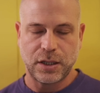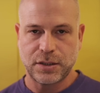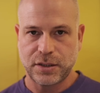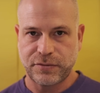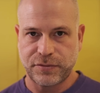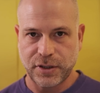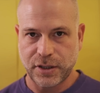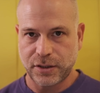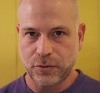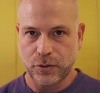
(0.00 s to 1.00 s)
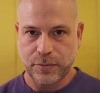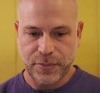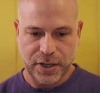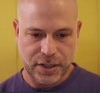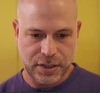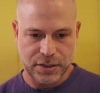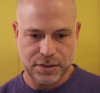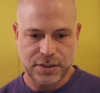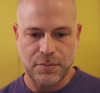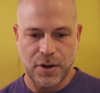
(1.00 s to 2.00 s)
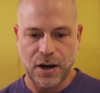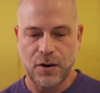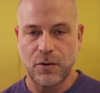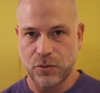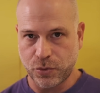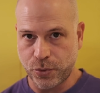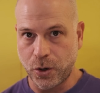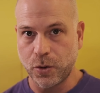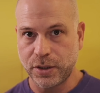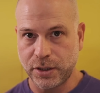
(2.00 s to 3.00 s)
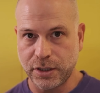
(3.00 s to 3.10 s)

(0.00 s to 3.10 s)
as if the toothpick somehow grown